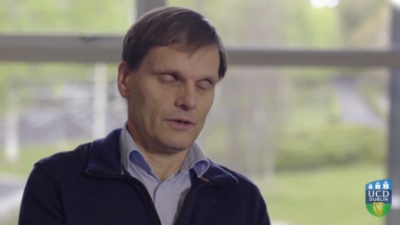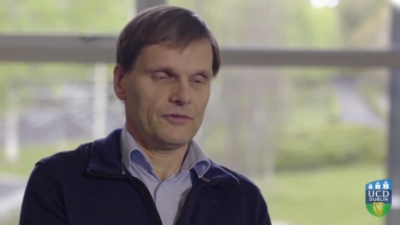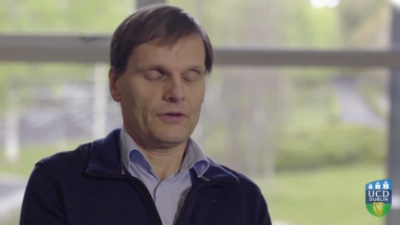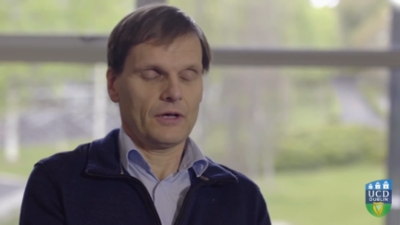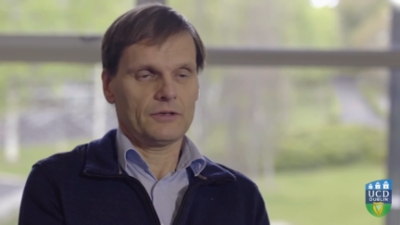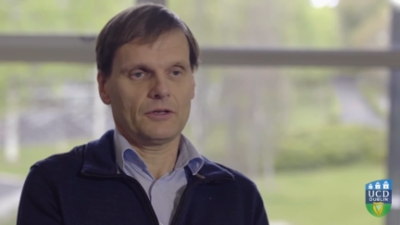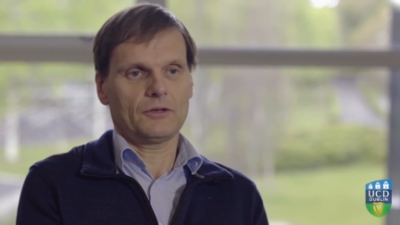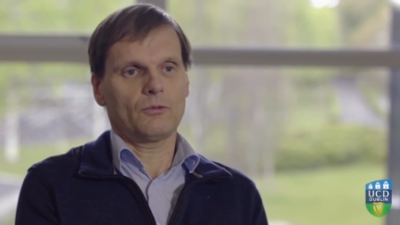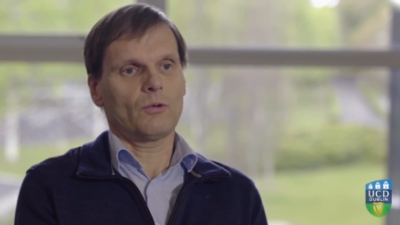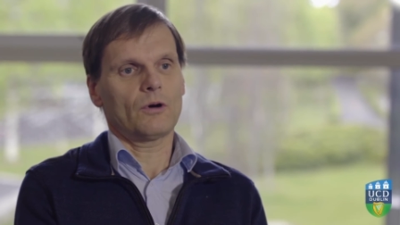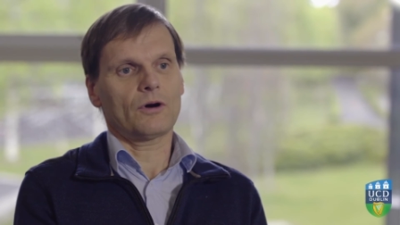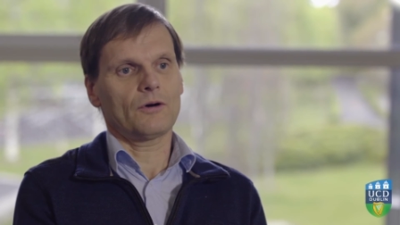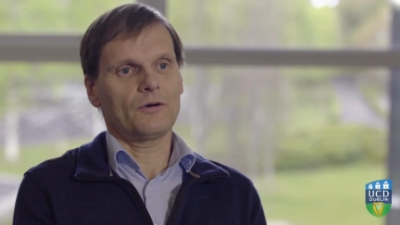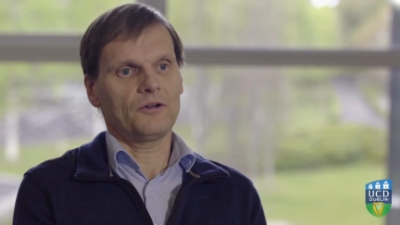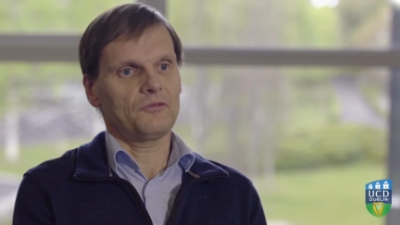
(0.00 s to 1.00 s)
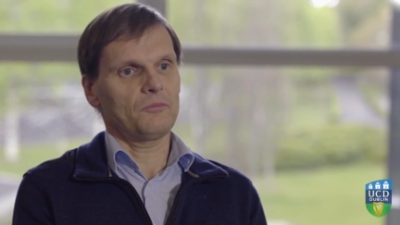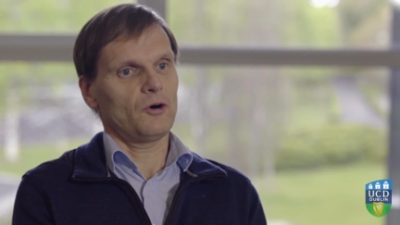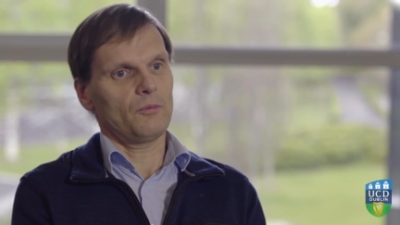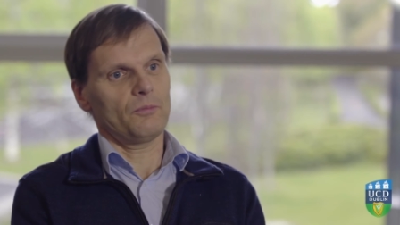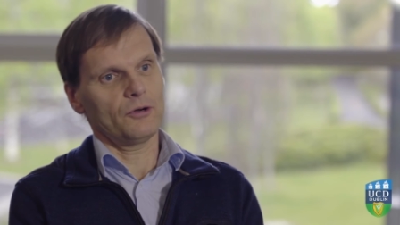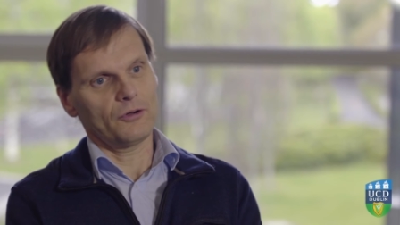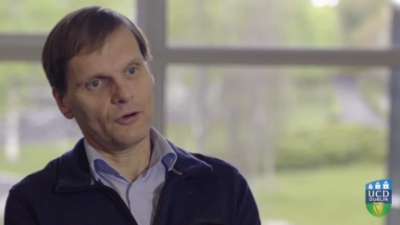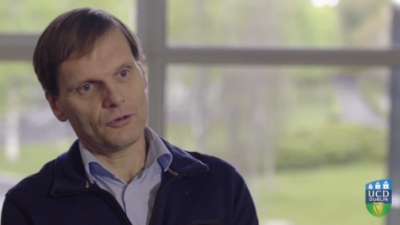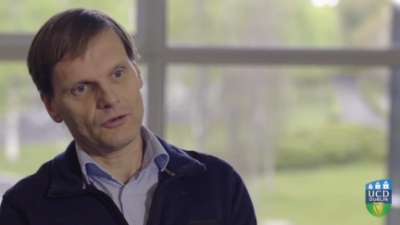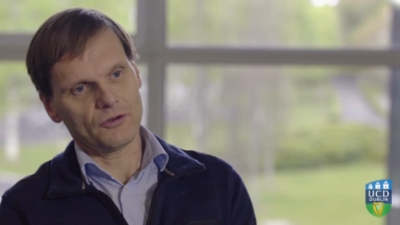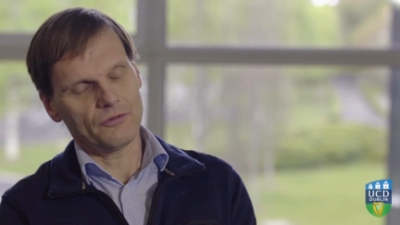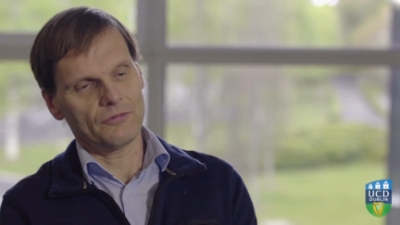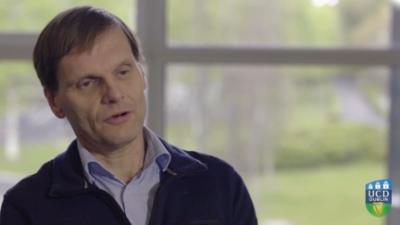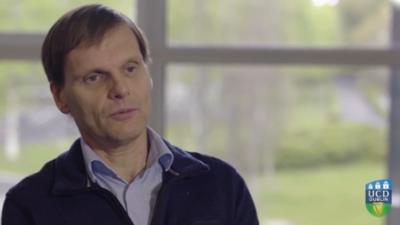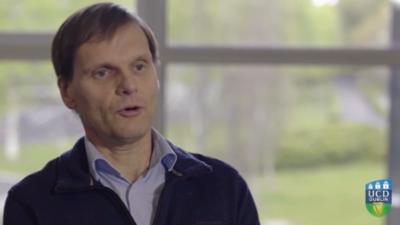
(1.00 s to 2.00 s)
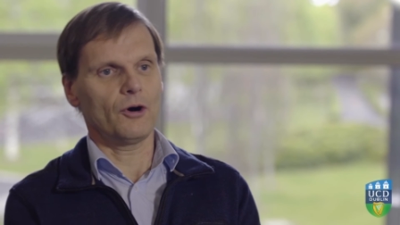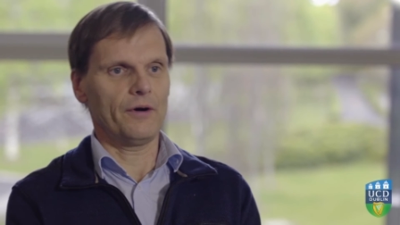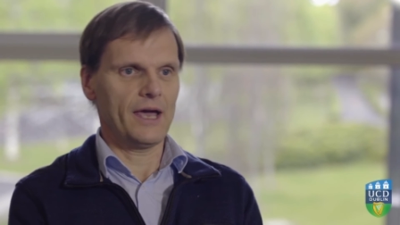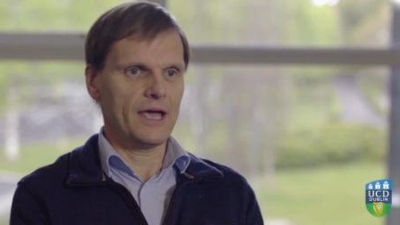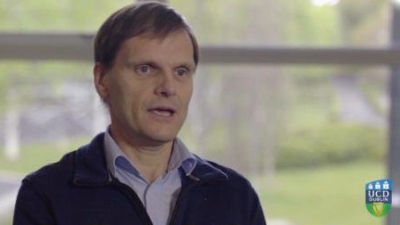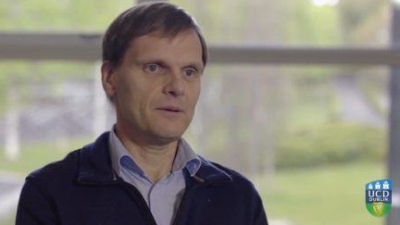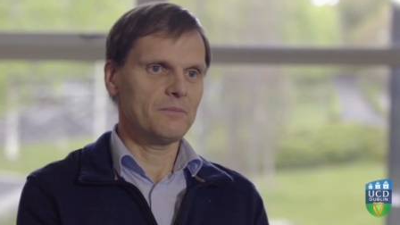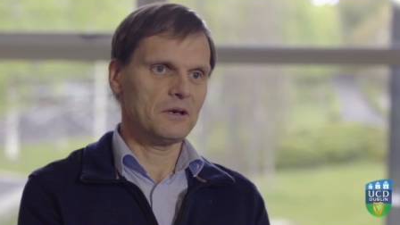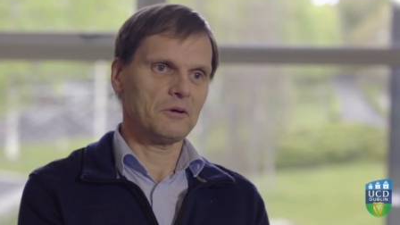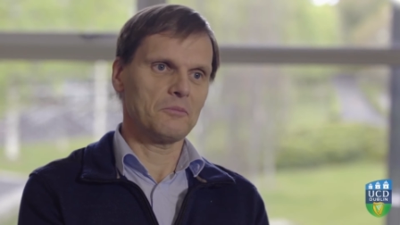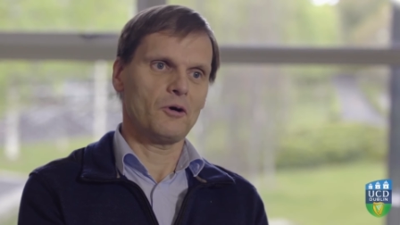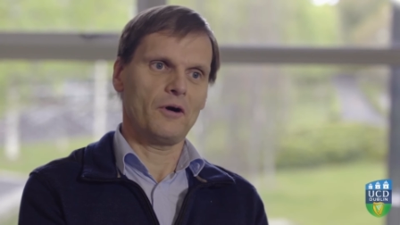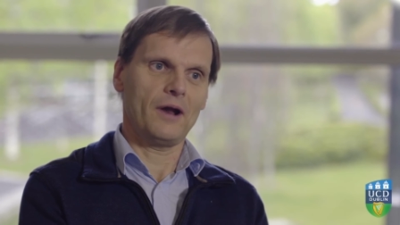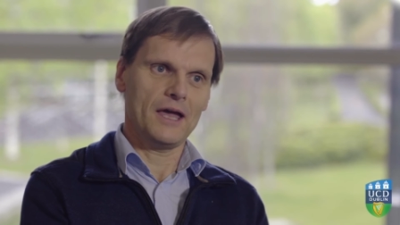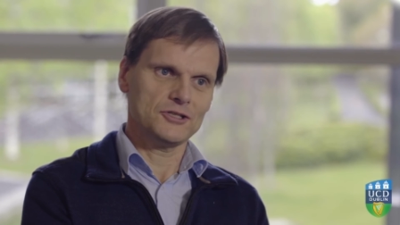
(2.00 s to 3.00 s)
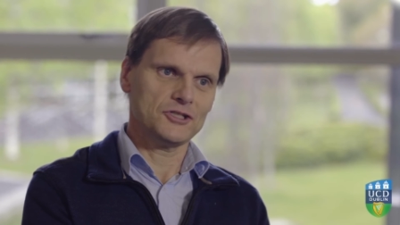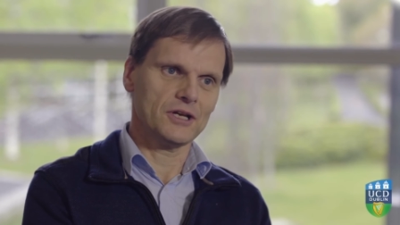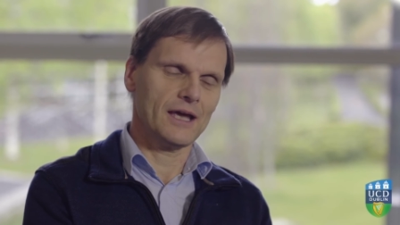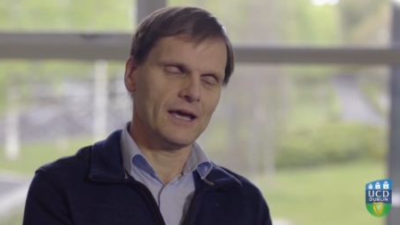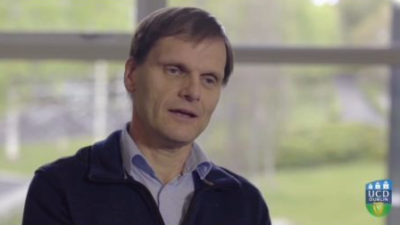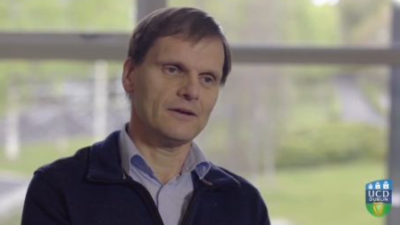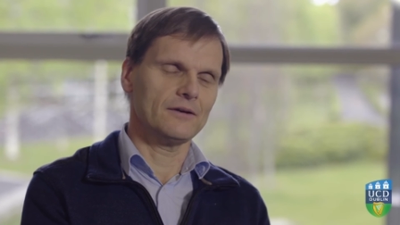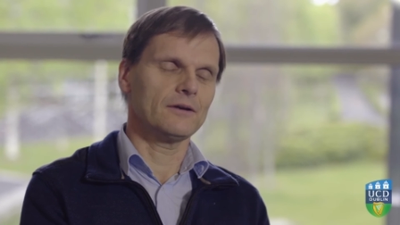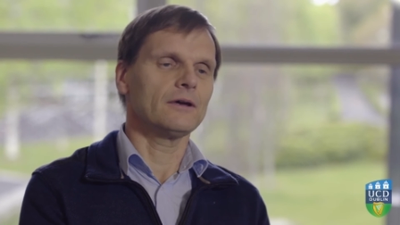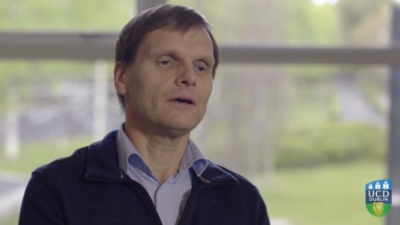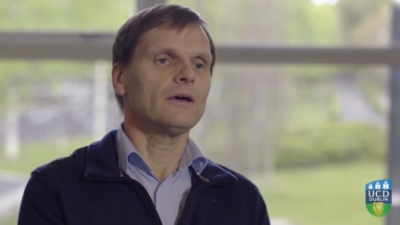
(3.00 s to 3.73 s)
It's not that the worker is more productive or more able or more educated.